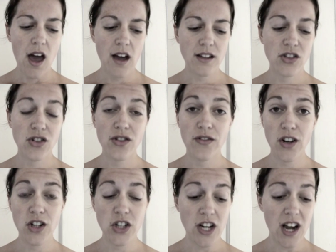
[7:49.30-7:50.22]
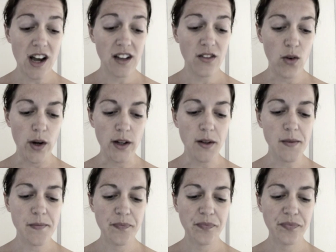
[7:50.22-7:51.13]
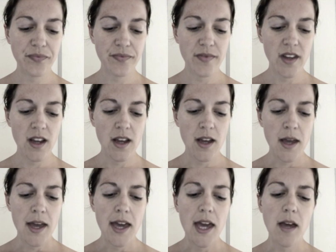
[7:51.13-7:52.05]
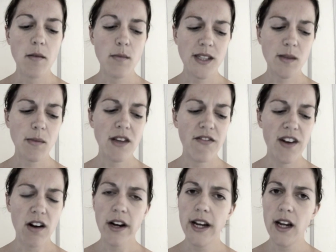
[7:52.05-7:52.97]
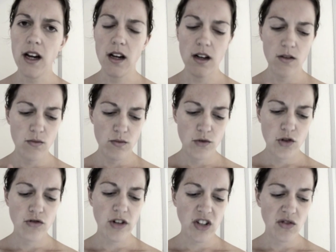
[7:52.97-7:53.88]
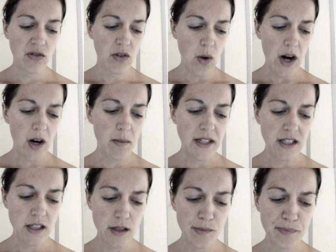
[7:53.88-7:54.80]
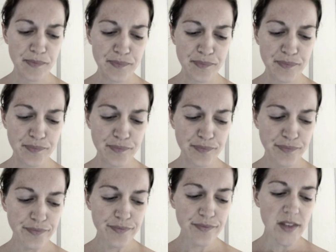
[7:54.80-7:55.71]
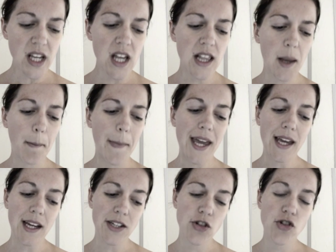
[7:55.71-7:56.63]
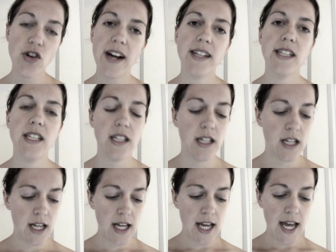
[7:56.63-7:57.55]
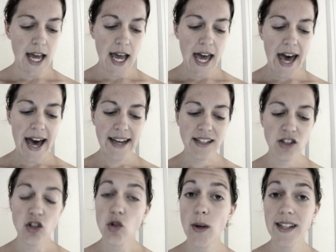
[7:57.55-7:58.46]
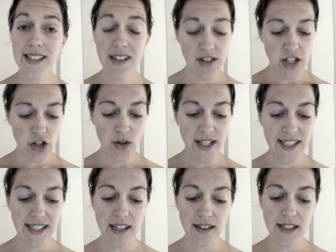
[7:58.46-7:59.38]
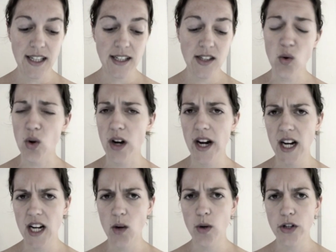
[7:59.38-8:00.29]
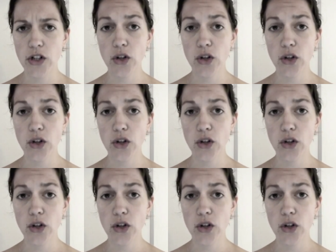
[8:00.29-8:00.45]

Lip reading: extra virgin olive oil, it must meet very strict requirements, like being extracted at 27 degrees Celsius or 81